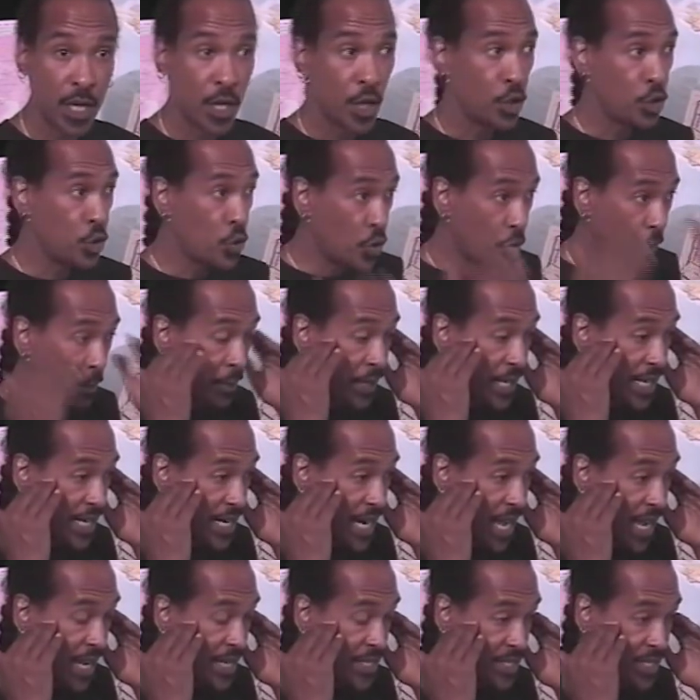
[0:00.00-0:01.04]
European
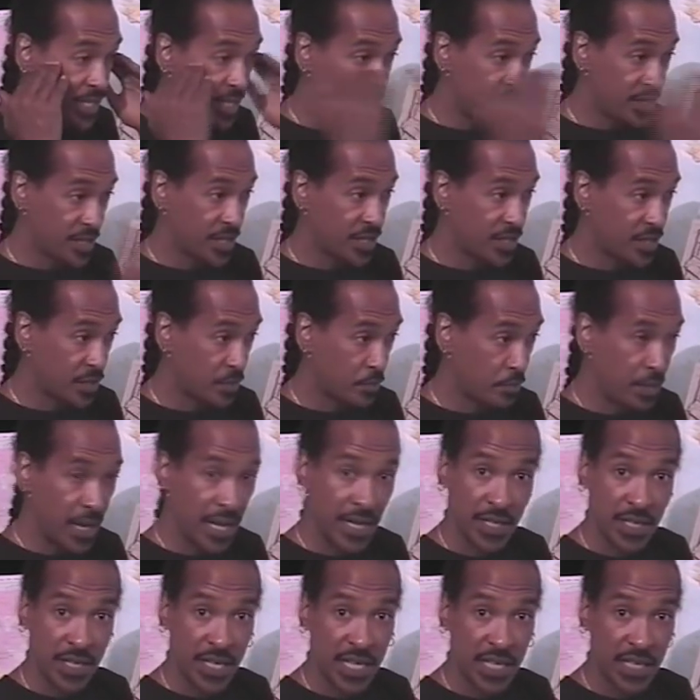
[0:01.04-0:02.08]
eye says it's
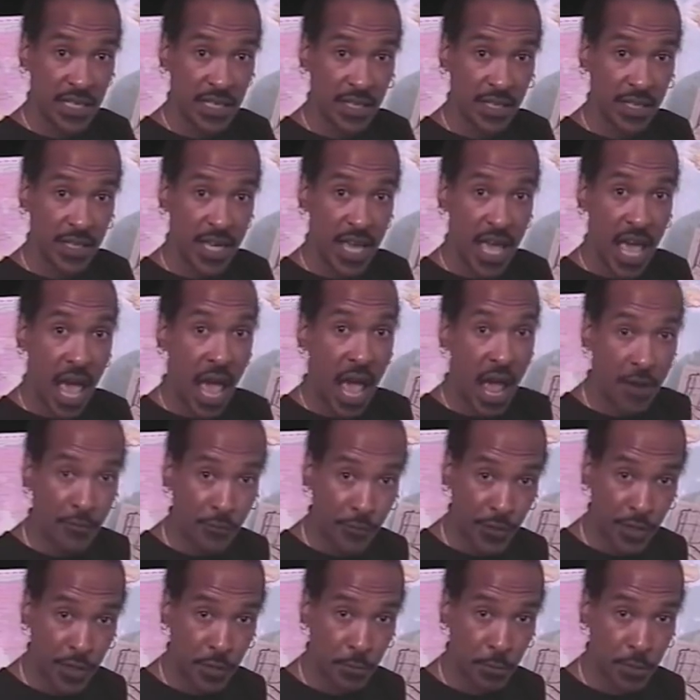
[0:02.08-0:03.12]
bent knee.
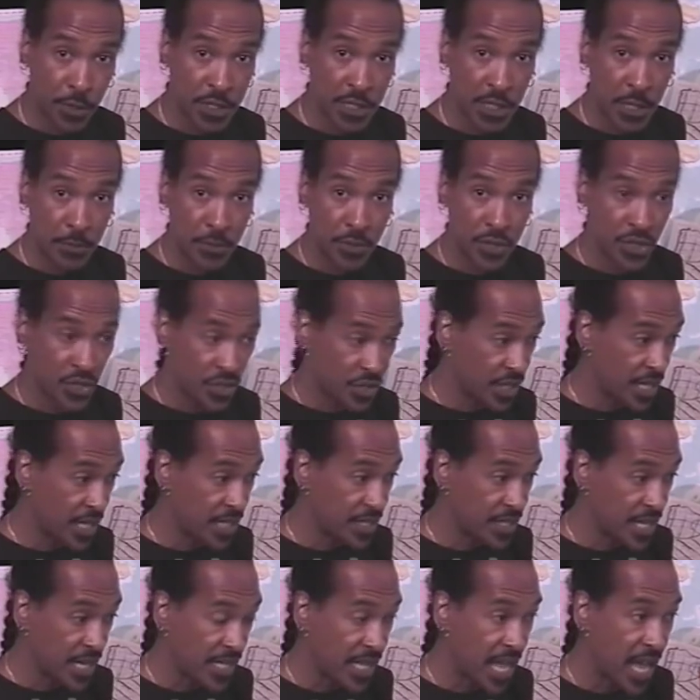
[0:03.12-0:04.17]
African perception says
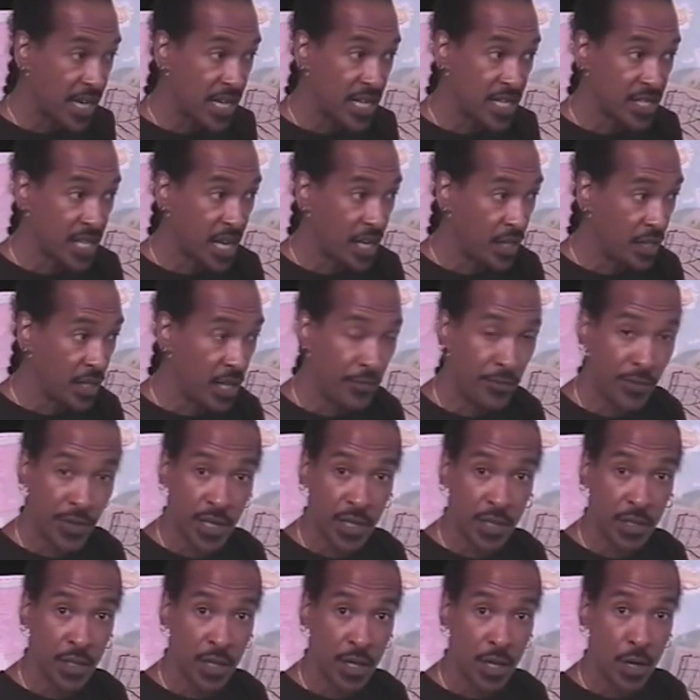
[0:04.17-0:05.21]
that that is a
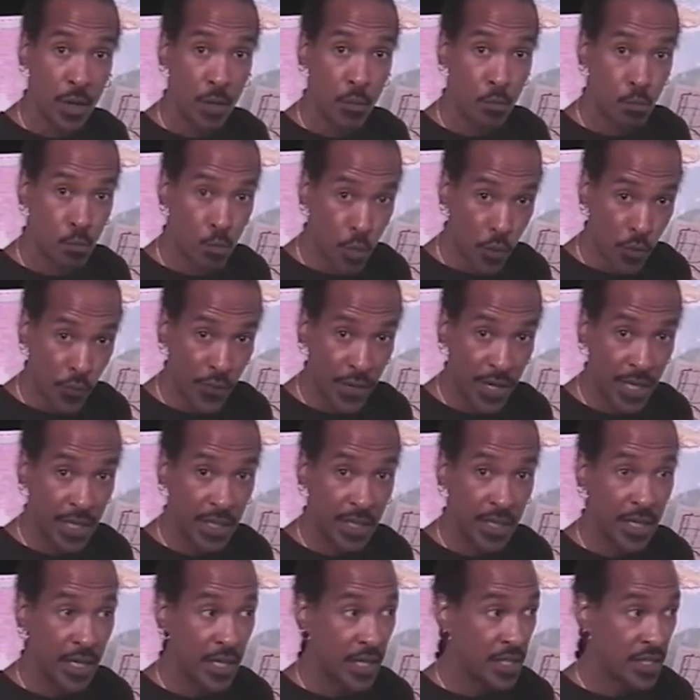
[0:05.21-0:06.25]
living, moving
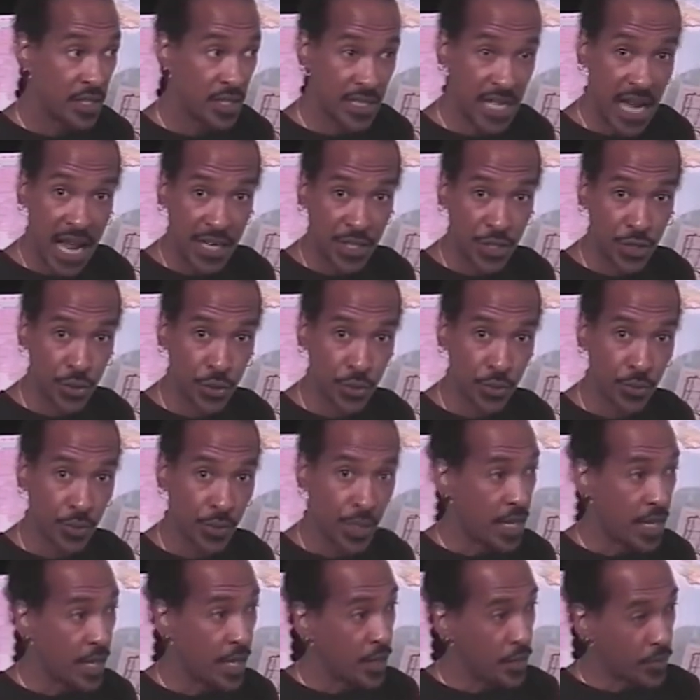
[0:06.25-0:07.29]
statue.
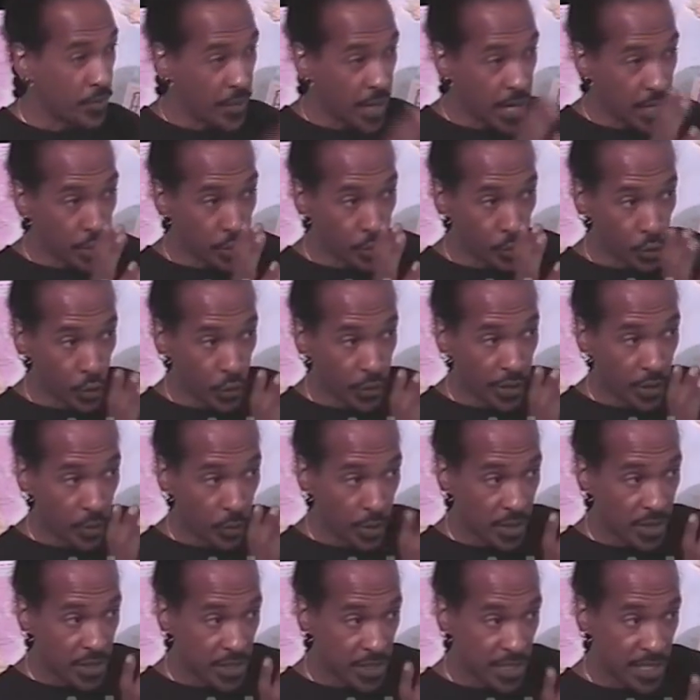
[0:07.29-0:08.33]
Then you look at what
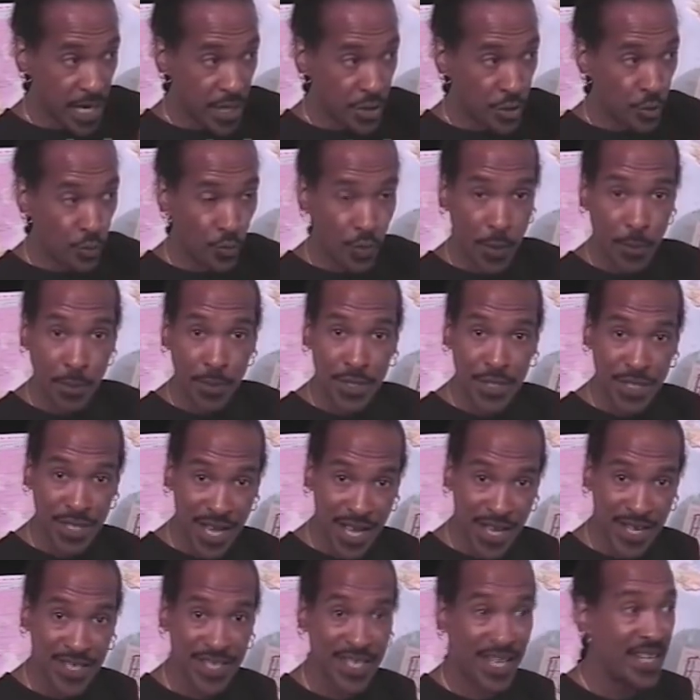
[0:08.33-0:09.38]
the statue
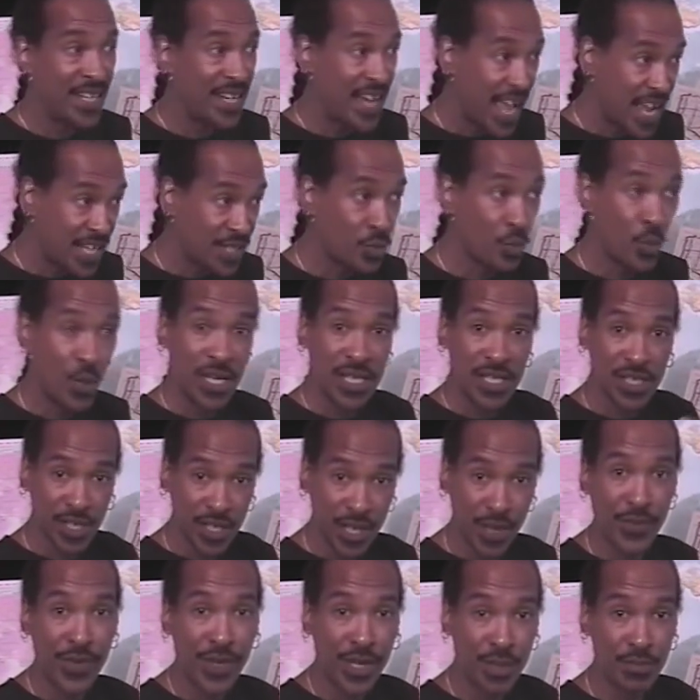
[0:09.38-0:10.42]
represents, and that's what is
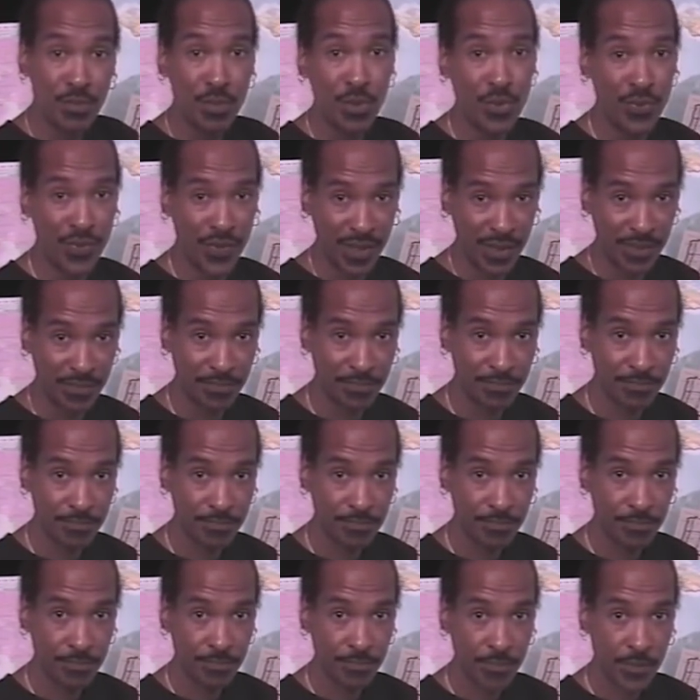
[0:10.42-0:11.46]
living and moving.
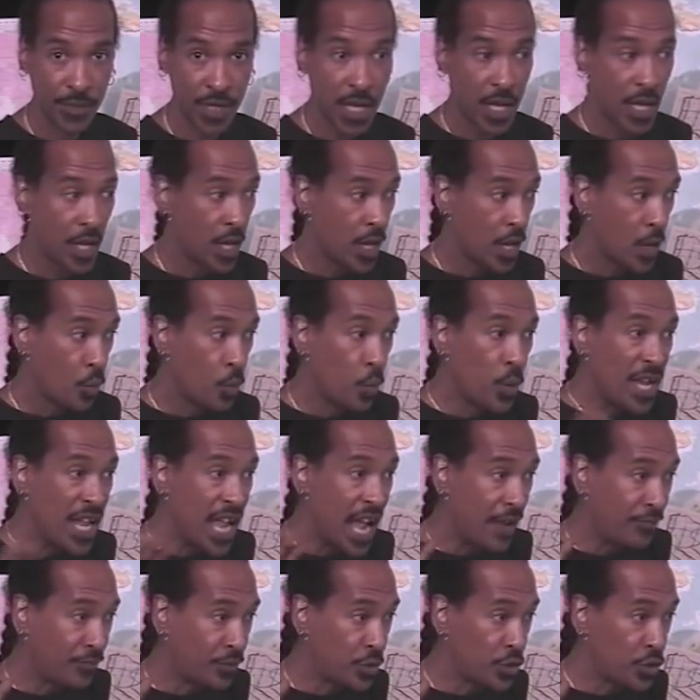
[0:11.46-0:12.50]
Mm-hmm. We
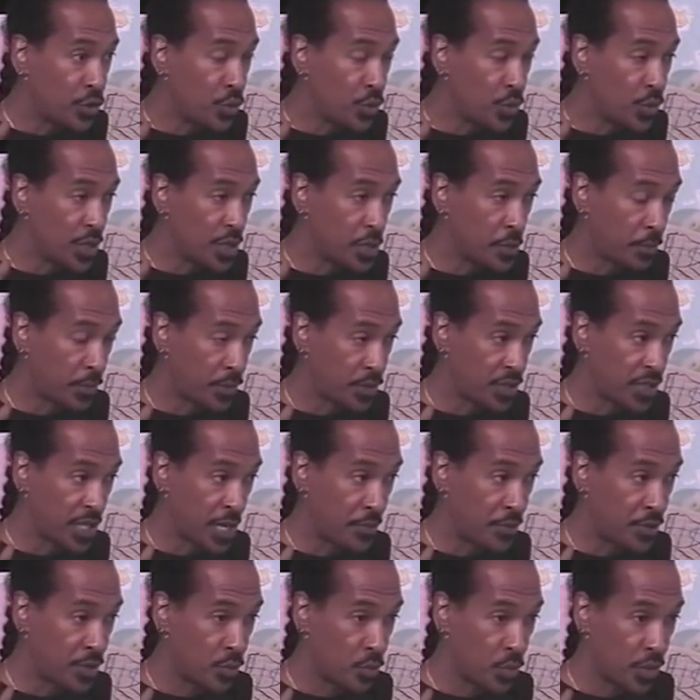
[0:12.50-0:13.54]
have to do this
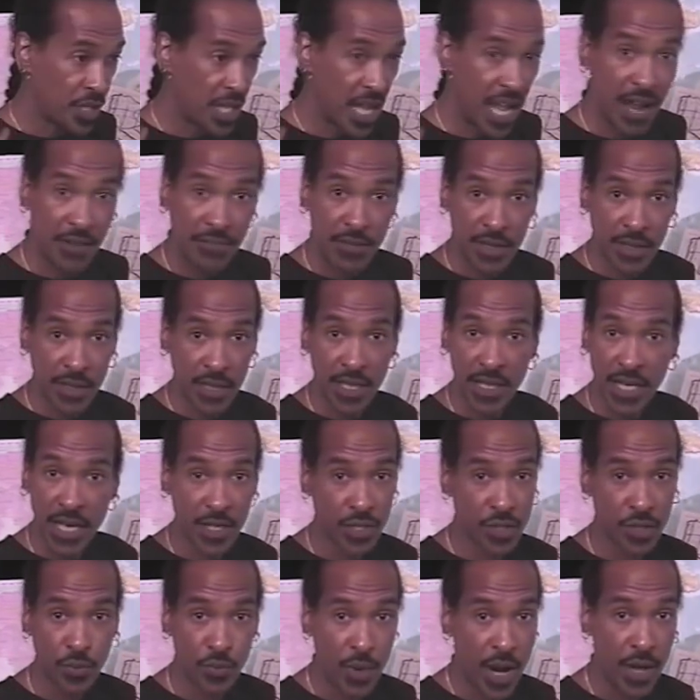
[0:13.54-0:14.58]
perception with everything that is
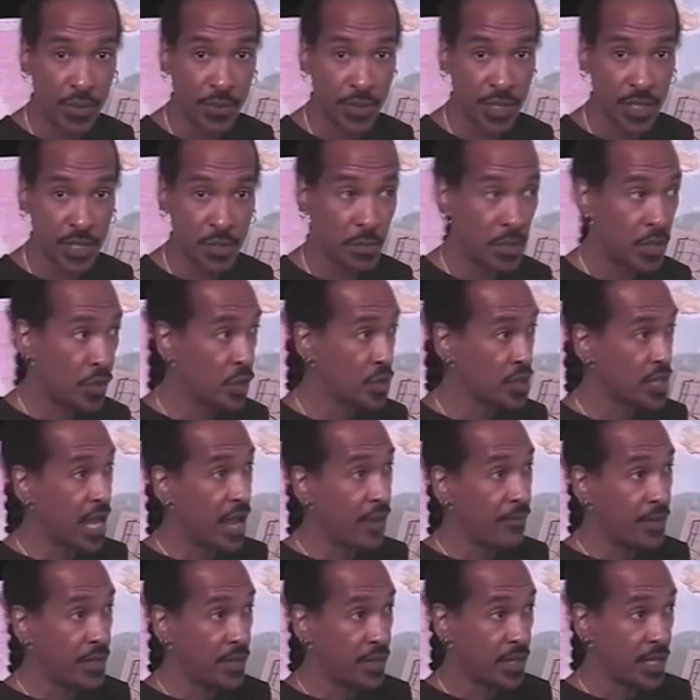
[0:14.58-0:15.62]
around us, because
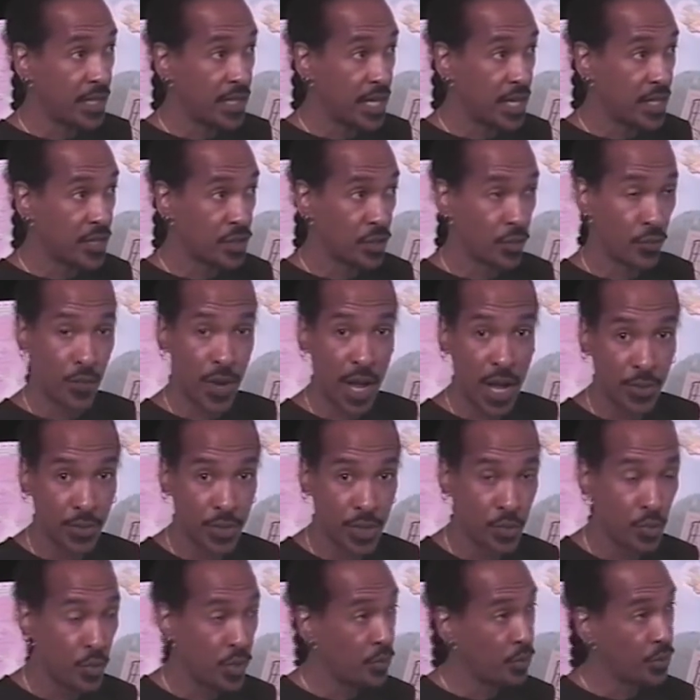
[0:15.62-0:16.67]
everything that is around us
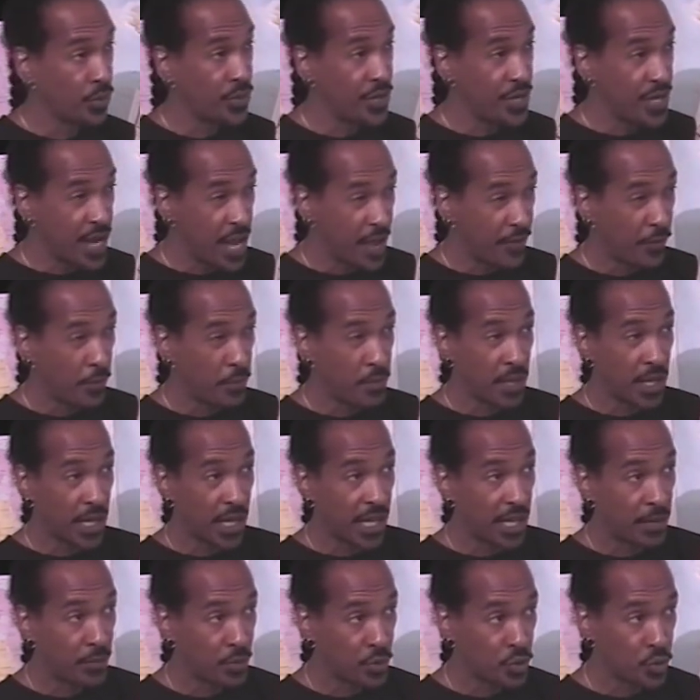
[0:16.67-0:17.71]
we will never be
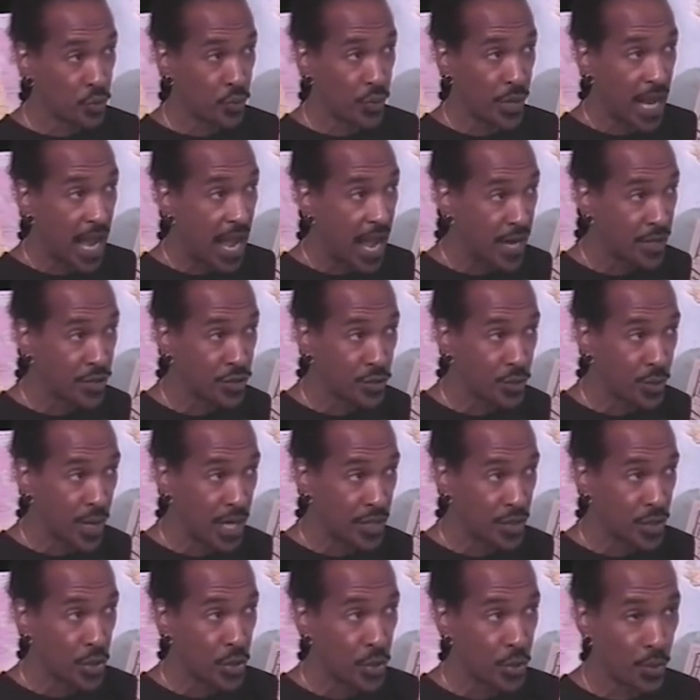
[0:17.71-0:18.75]
able to react to as
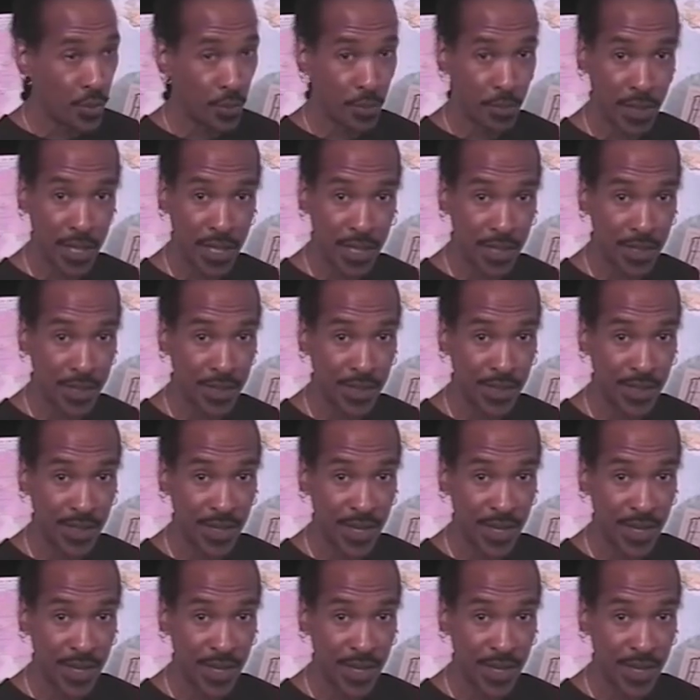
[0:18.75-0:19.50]
a European,